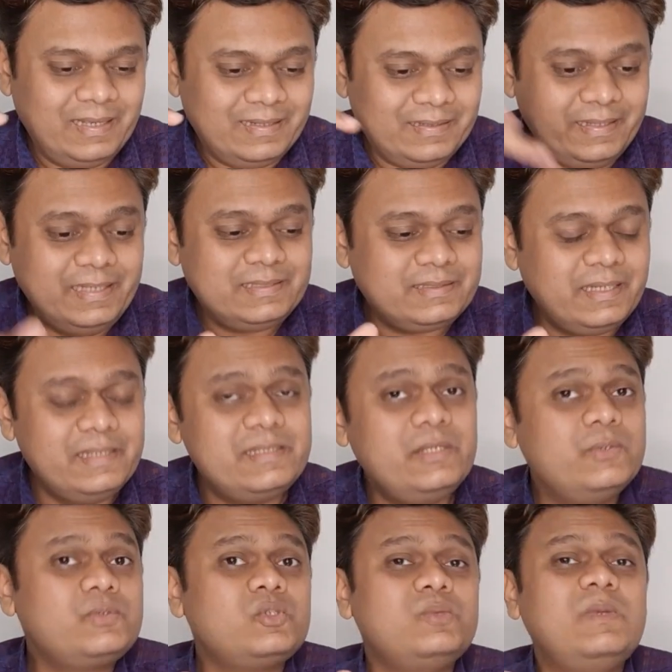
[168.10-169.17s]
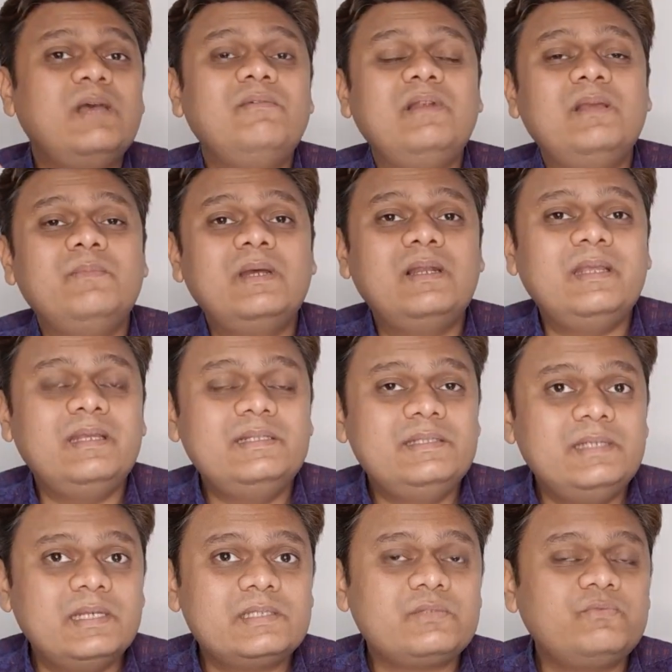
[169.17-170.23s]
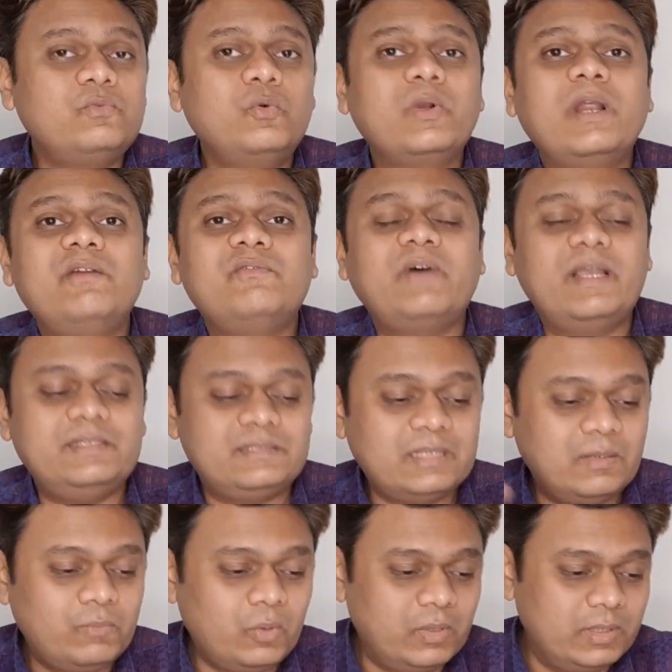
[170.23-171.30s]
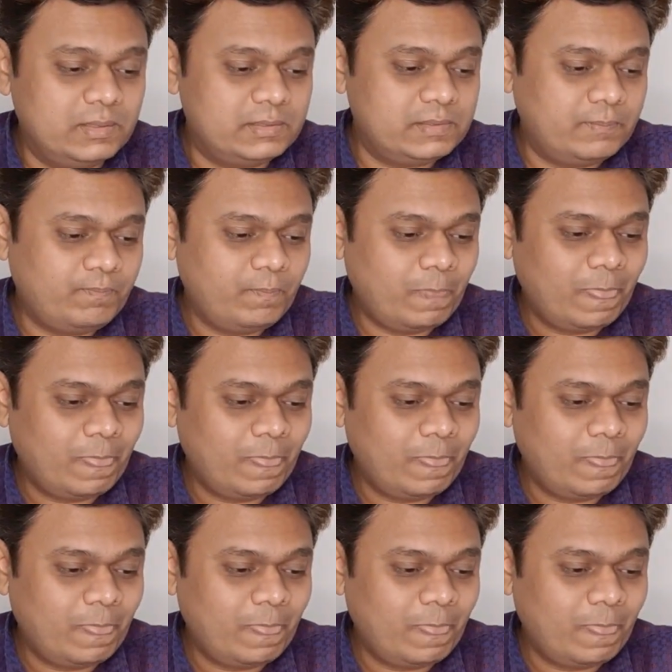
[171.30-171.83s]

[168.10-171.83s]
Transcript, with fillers: These things used to be available in just 4- and 5-star models.